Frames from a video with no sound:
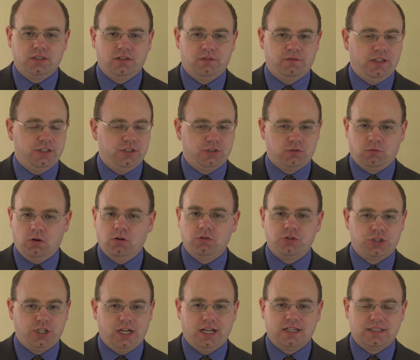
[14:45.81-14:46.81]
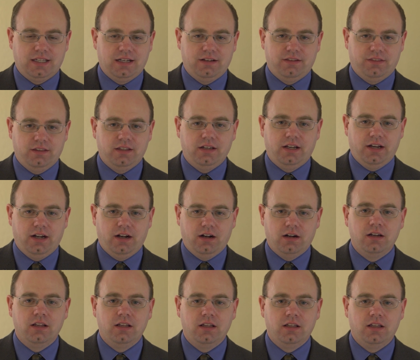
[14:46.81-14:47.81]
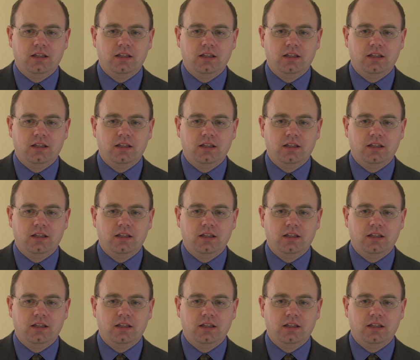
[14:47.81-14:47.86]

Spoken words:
The Fed just wrote checks out of thin air